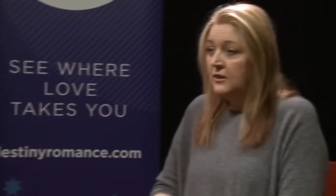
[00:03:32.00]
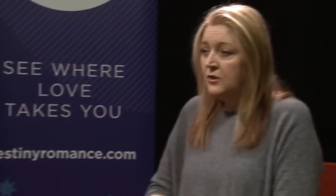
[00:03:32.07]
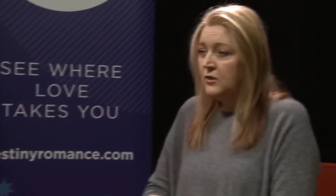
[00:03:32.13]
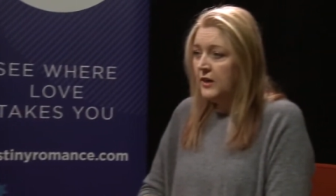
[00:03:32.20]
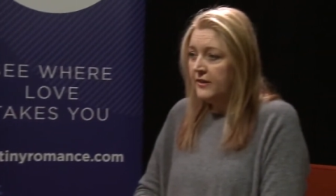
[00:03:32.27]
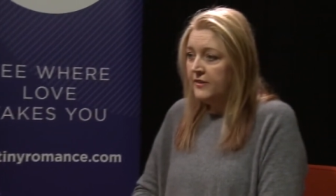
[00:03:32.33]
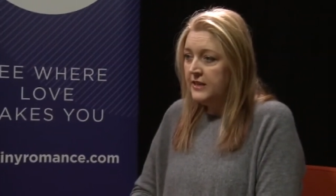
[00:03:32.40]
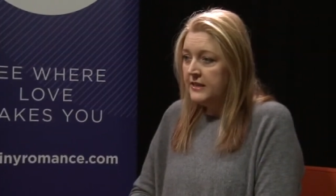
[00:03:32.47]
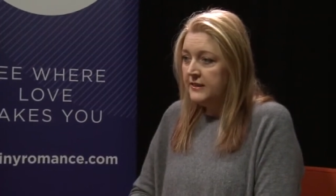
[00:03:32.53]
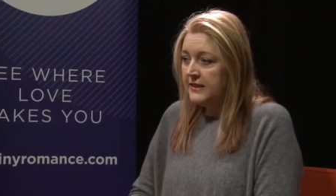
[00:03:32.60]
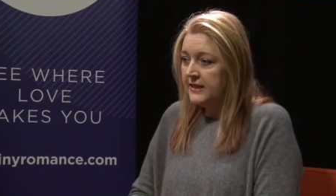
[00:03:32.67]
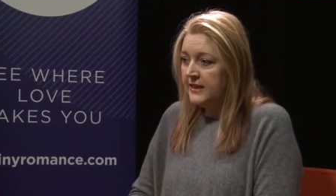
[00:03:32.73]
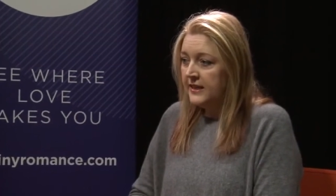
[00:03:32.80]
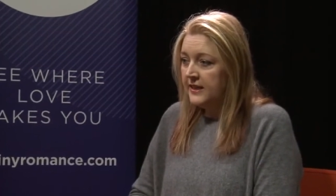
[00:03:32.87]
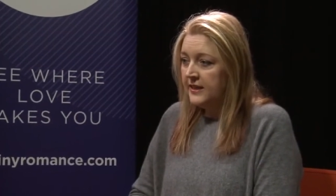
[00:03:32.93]
Look, I think
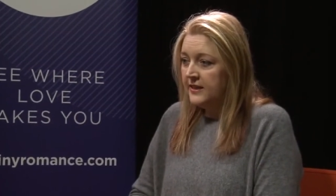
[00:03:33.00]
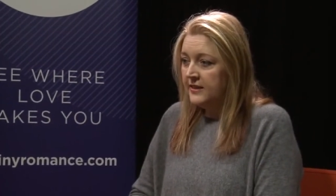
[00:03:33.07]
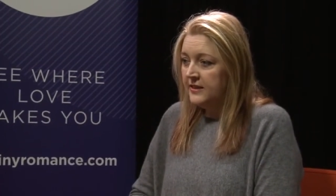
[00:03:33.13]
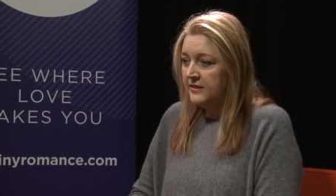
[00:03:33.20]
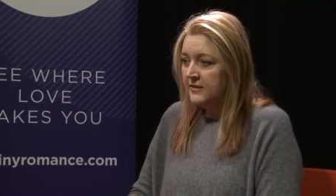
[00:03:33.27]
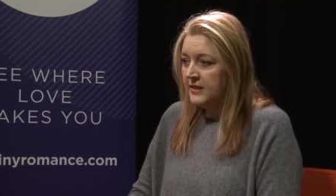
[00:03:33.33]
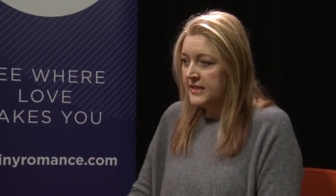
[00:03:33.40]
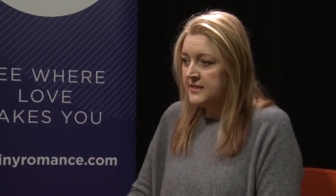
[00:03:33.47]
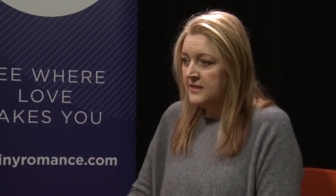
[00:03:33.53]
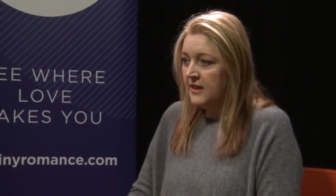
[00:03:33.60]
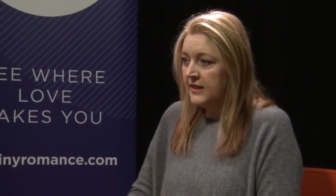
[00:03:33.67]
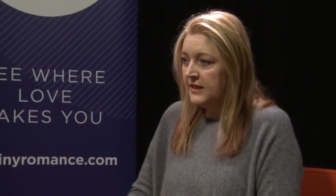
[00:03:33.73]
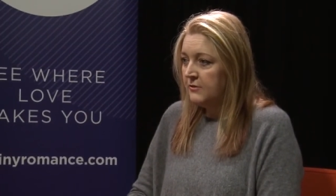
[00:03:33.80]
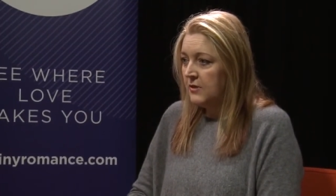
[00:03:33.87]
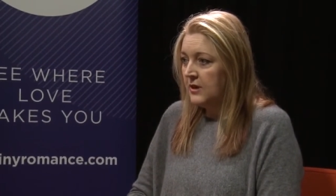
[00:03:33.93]
they're, it's
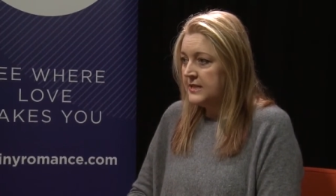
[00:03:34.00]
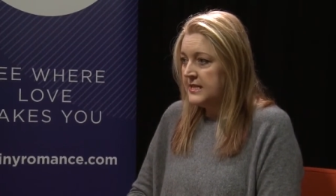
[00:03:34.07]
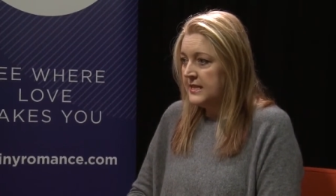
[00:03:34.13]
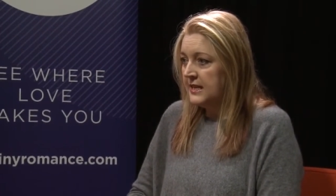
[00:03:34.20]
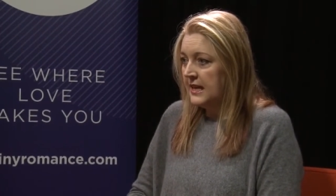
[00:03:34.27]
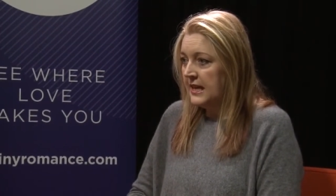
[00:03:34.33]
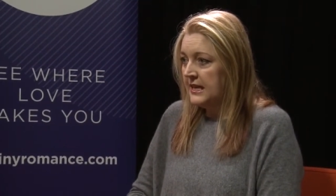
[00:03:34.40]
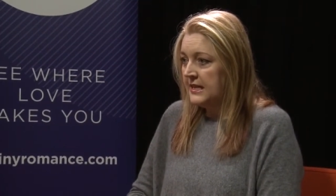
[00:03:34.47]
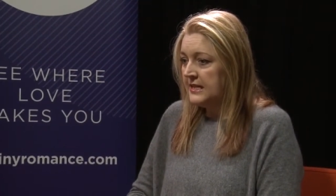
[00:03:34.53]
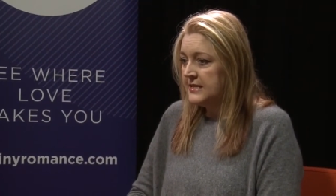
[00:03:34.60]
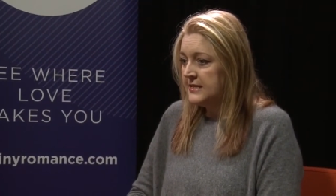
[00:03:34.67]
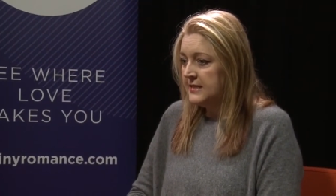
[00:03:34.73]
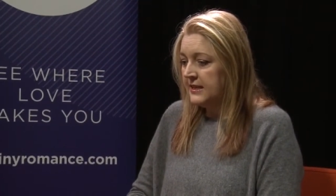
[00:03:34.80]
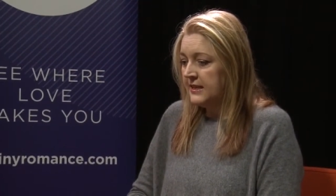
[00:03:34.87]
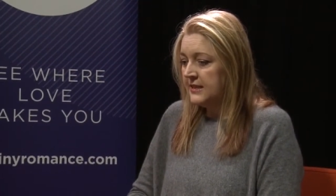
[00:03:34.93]
like writing any
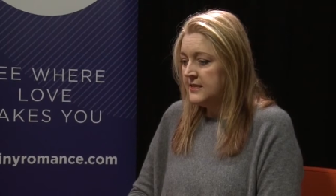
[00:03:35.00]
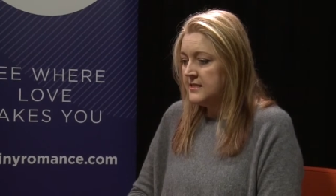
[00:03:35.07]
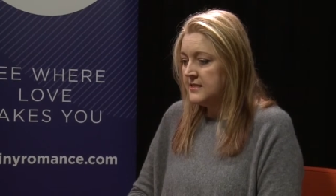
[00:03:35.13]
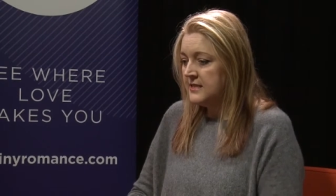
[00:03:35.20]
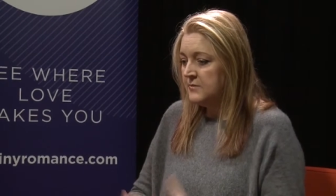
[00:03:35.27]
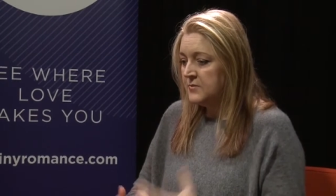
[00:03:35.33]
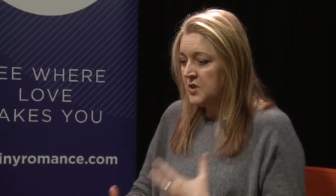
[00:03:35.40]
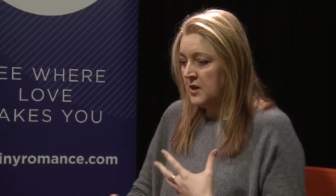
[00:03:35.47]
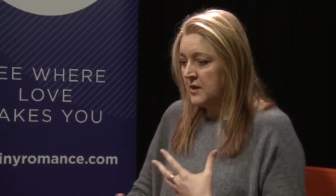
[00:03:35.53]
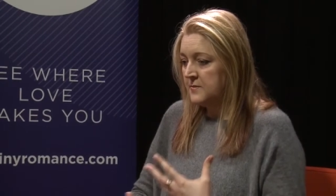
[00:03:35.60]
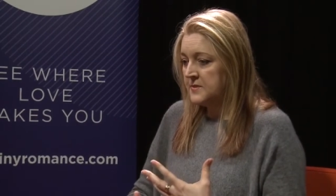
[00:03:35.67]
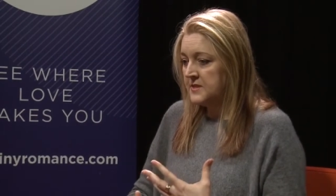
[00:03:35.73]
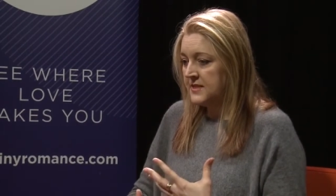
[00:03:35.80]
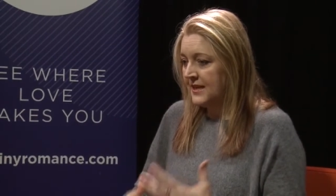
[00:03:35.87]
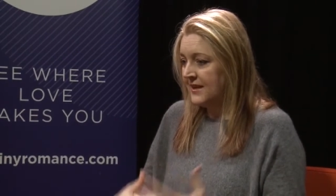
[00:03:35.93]
scene.
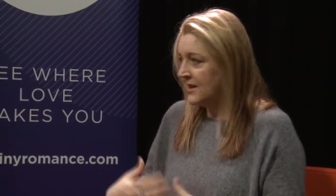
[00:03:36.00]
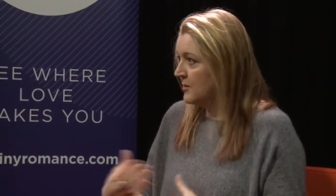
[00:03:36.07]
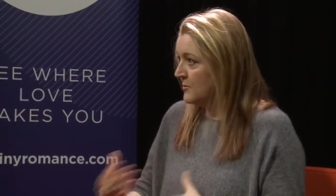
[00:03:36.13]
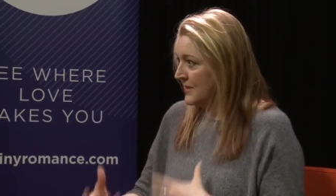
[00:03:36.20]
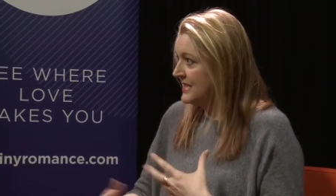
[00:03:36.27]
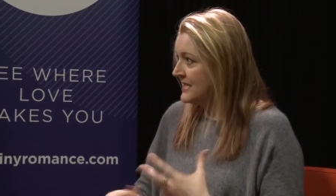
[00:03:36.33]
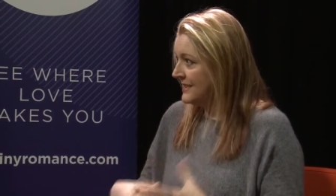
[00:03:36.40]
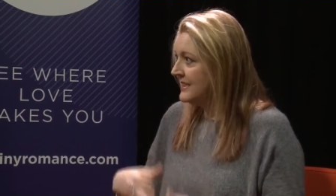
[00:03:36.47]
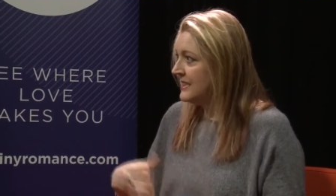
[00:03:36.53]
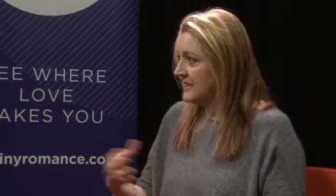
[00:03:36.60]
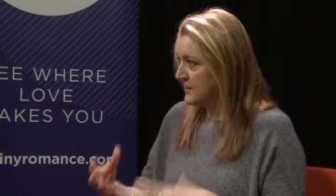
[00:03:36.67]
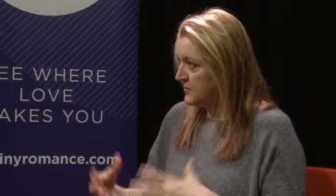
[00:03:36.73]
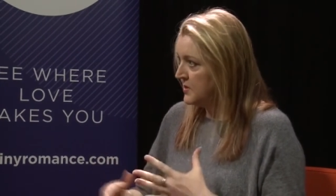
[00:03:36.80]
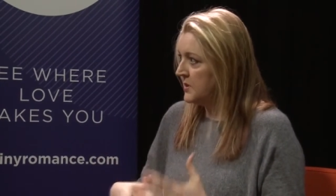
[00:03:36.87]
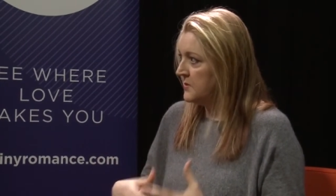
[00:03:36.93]
Sometimes they come easily,
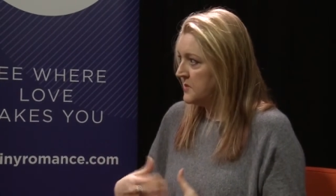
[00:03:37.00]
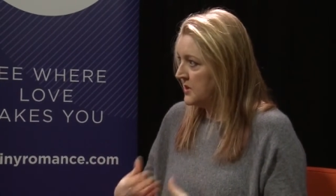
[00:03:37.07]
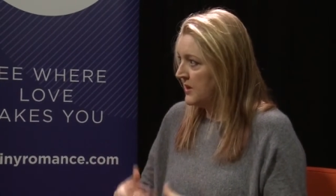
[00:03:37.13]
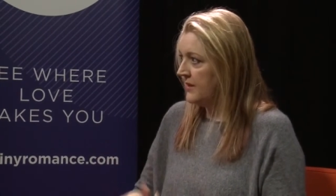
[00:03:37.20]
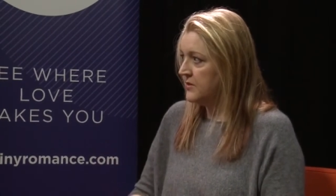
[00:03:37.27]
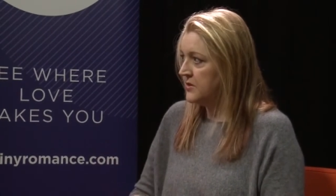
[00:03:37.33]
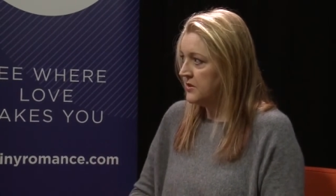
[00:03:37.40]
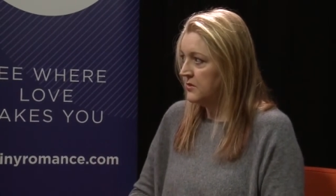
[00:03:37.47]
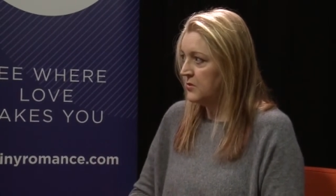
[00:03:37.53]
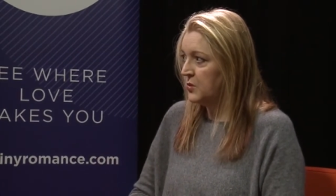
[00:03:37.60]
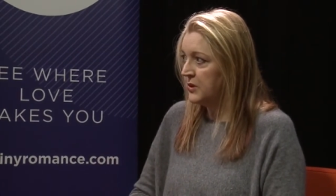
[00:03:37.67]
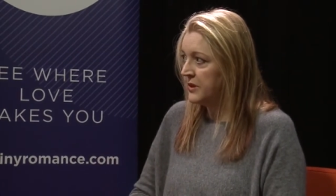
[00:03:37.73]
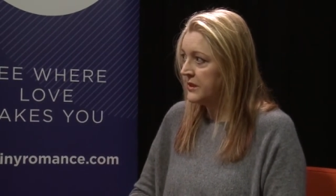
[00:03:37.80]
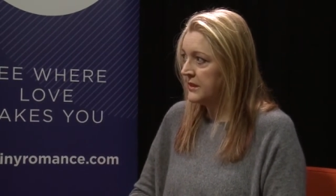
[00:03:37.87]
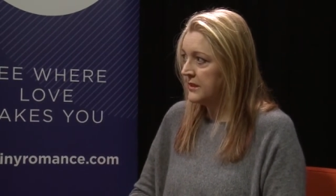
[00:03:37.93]
and sometimes you have to
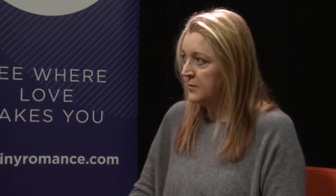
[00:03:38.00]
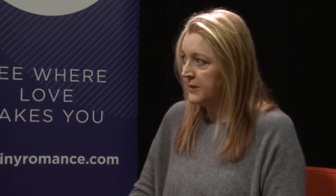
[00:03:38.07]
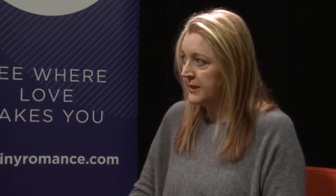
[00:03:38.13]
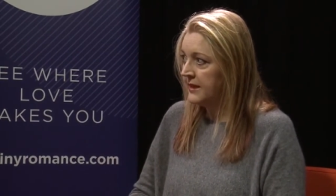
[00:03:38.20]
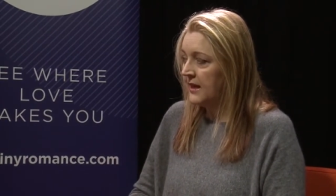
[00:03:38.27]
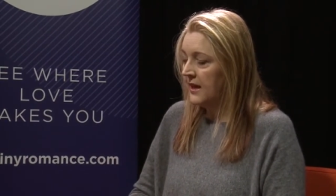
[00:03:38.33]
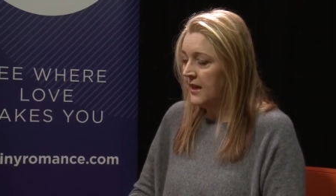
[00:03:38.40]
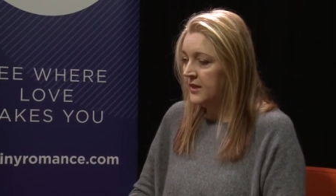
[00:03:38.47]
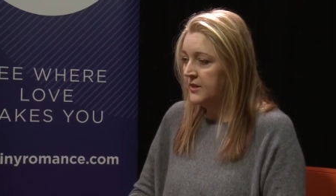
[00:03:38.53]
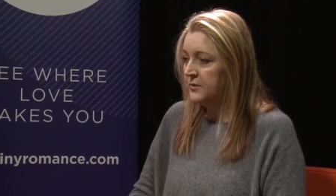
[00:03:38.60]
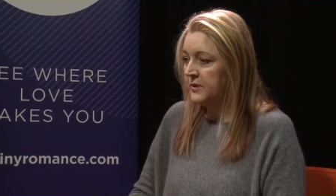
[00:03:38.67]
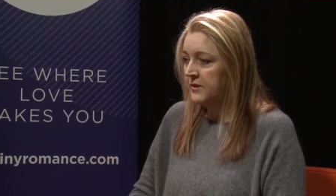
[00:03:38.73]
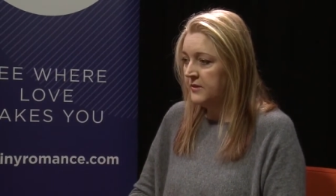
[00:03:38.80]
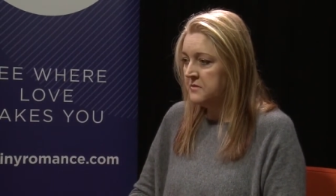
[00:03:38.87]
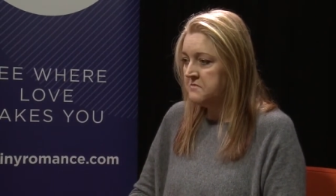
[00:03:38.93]
work a little bit harder
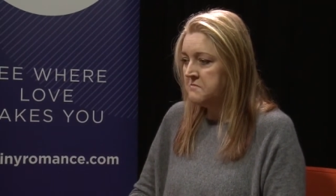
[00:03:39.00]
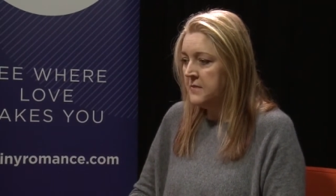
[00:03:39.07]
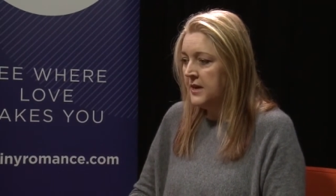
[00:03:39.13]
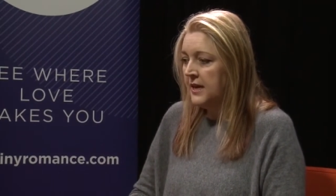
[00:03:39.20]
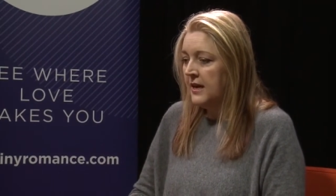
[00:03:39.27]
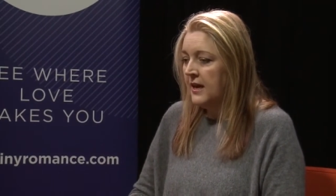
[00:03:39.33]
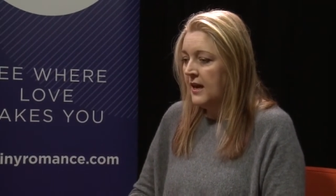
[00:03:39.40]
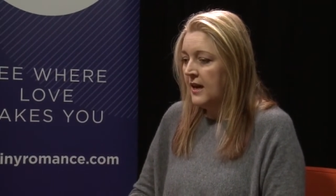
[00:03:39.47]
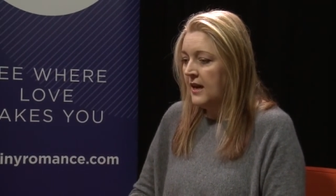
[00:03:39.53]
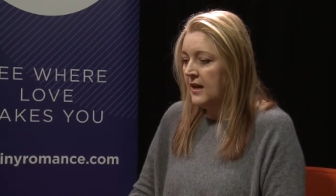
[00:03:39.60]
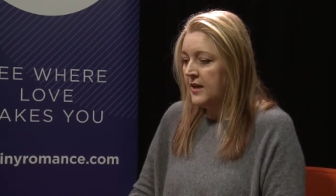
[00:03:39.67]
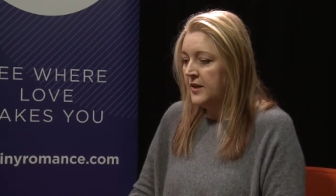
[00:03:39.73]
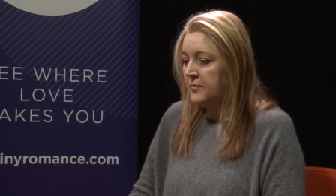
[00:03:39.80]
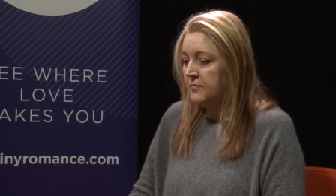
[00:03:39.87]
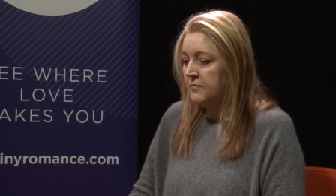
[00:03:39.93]
with them.
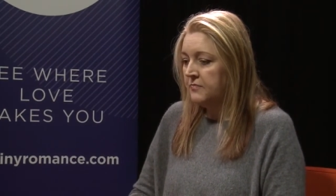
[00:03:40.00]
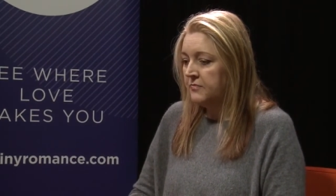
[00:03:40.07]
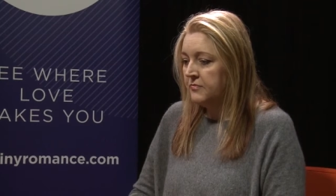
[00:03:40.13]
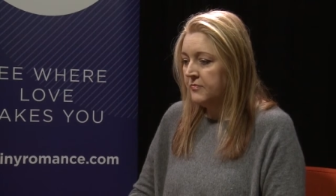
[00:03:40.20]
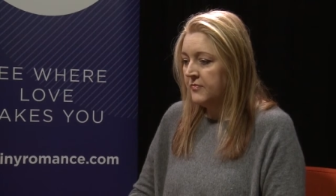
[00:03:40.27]
Um,